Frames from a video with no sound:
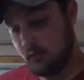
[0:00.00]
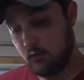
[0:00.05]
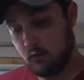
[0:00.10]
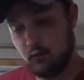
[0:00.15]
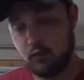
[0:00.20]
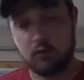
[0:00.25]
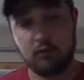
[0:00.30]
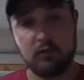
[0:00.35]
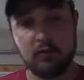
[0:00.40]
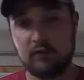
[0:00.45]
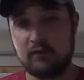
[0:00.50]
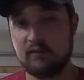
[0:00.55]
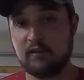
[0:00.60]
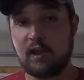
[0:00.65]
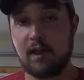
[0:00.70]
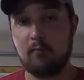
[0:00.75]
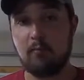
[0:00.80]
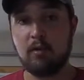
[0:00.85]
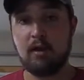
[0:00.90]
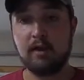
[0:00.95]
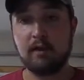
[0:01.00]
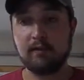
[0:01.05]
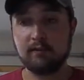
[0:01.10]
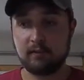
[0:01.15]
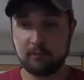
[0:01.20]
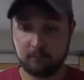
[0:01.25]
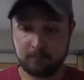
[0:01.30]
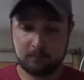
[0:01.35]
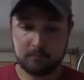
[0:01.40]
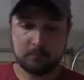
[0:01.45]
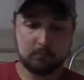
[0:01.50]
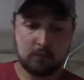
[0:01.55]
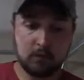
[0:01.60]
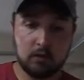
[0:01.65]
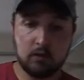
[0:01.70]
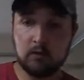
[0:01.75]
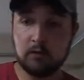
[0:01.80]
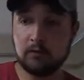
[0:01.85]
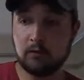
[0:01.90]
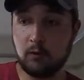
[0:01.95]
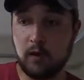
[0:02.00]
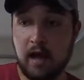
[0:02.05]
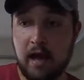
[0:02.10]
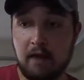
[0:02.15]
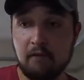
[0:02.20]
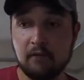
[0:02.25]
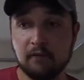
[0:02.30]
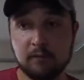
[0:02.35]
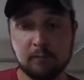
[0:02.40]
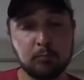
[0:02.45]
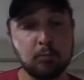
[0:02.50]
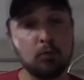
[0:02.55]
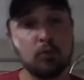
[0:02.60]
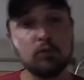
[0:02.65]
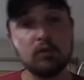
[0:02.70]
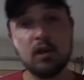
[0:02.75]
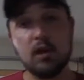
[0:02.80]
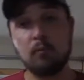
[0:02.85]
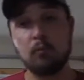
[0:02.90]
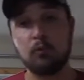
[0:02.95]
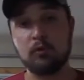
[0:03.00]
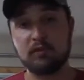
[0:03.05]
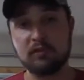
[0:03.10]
on these type baits. So I have it spooled up with